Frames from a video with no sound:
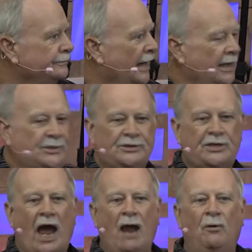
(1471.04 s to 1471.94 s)
He says,
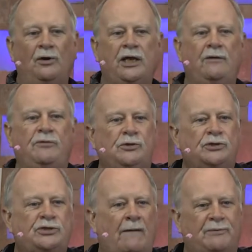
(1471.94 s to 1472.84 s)
I will give you
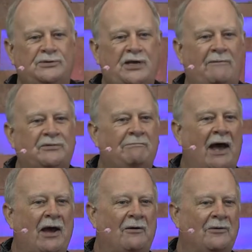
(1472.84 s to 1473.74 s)
shepherds after
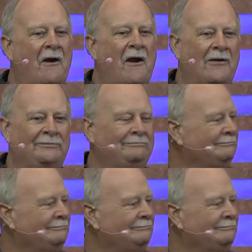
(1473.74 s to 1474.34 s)
my own heart